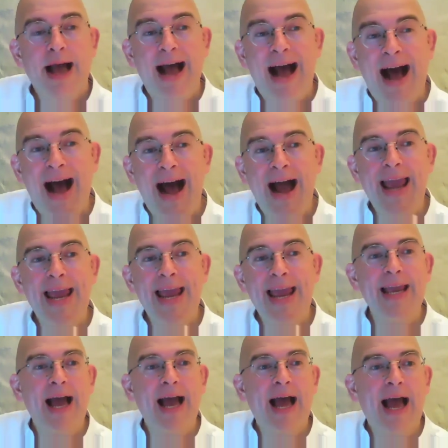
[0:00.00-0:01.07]

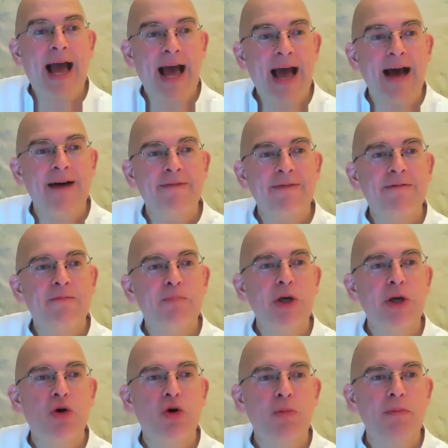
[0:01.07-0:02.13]
I have
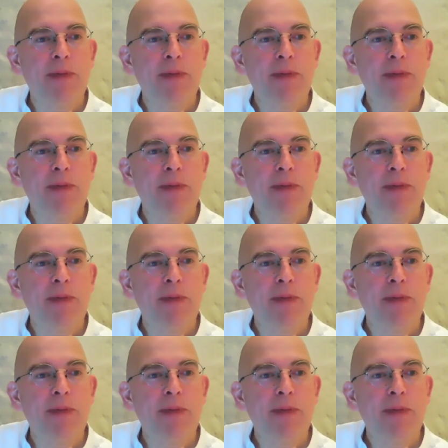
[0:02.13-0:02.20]
become